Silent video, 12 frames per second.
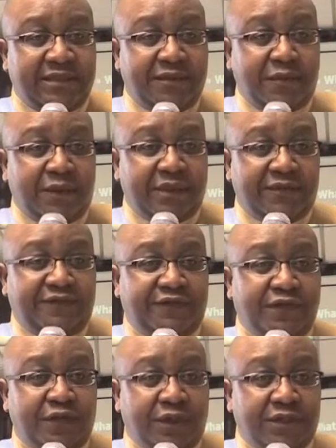the
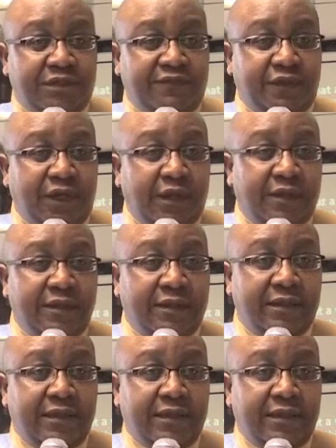wonderful works of God